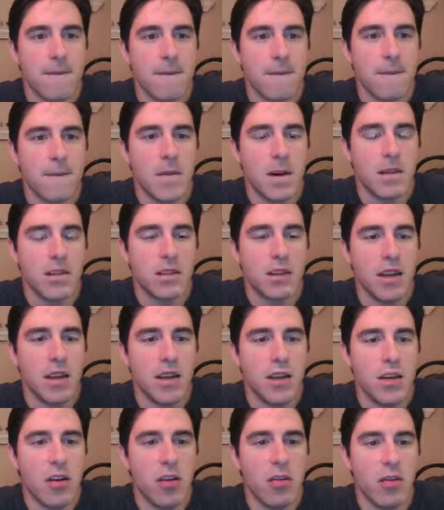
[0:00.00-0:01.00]
Where does the
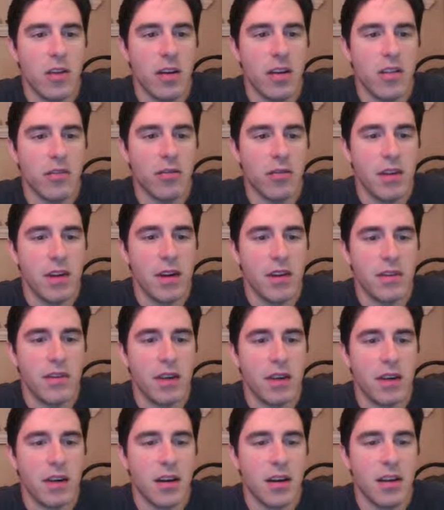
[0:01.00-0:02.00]
king go? e3, I
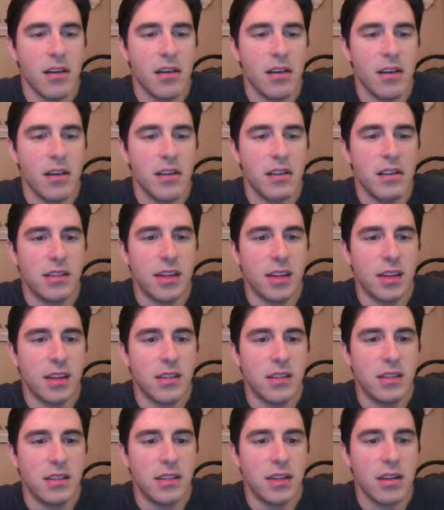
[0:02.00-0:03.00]
take on
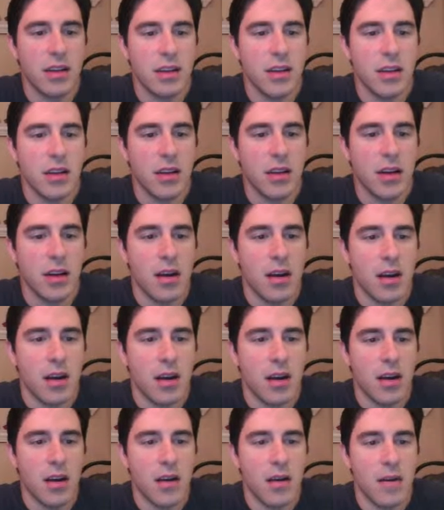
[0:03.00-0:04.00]
e6.
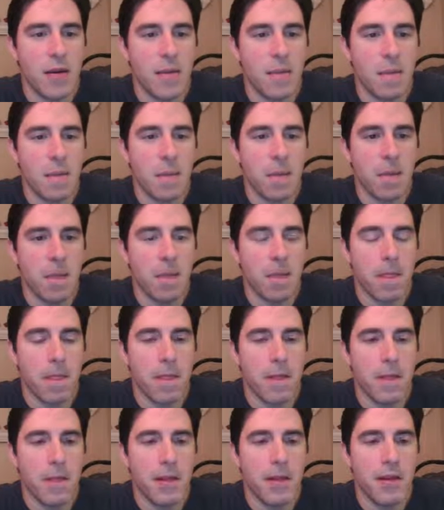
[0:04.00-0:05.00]

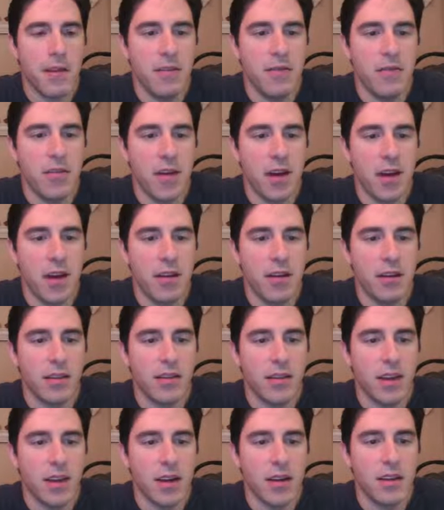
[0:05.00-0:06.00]
The d file, I
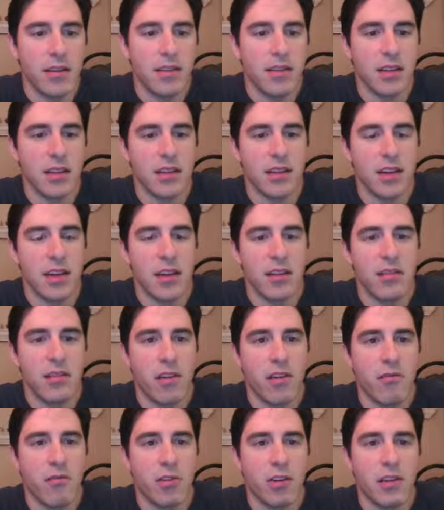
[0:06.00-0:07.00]
take on e6 and I
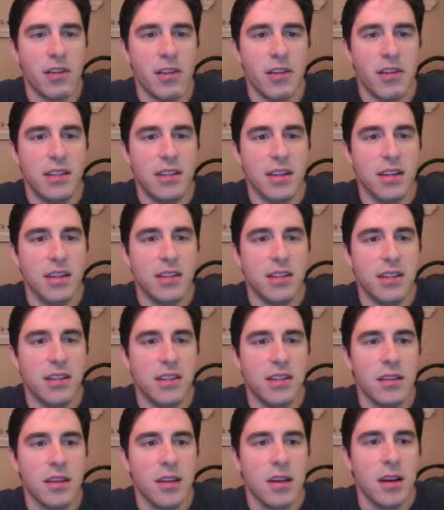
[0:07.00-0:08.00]
threaten rook
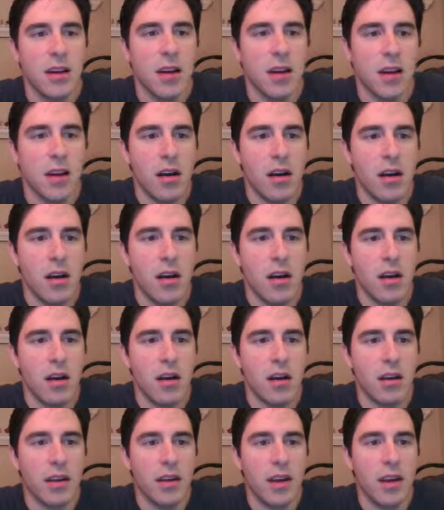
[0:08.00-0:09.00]
d6.
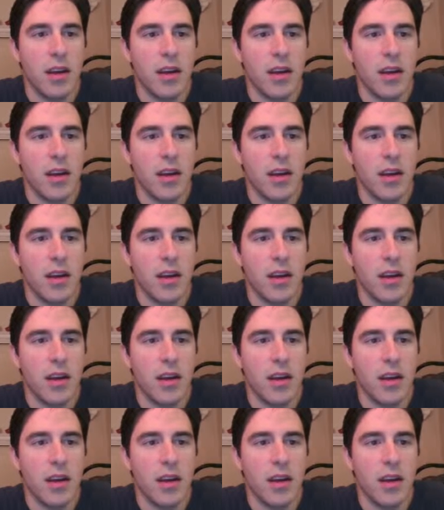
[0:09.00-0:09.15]
King